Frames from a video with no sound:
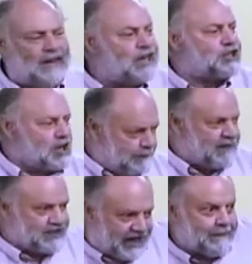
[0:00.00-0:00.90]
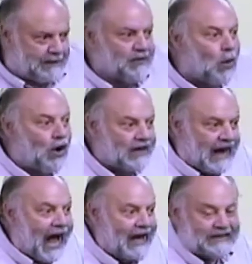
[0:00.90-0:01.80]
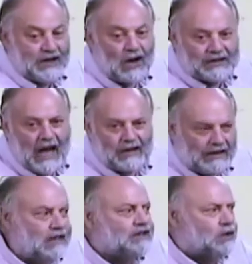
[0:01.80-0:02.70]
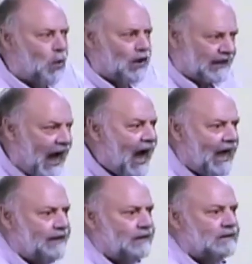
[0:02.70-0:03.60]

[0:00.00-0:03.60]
And they should be steeped in the Word of God. It's all telling you it's the Word of God.